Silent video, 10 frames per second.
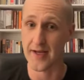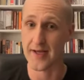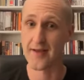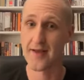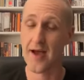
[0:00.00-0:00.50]

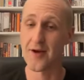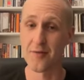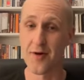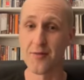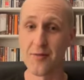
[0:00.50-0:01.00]
Like, I
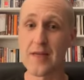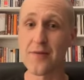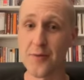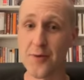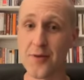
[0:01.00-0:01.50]
don't want to
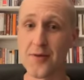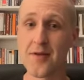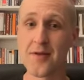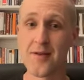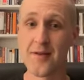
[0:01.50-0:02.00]
read through
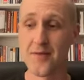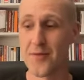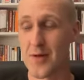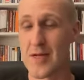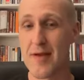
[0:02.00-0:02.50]

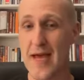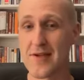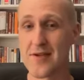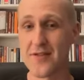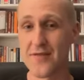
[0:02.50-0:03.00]
3
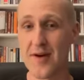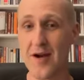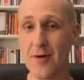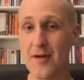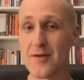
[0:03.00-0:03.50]
pages to figure
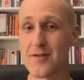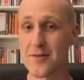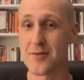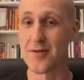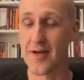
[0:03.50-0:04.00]
out where you went to
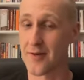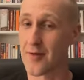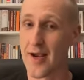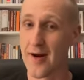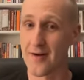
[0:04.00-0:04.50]
school. I
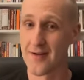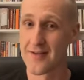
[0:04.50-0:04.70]
don't care.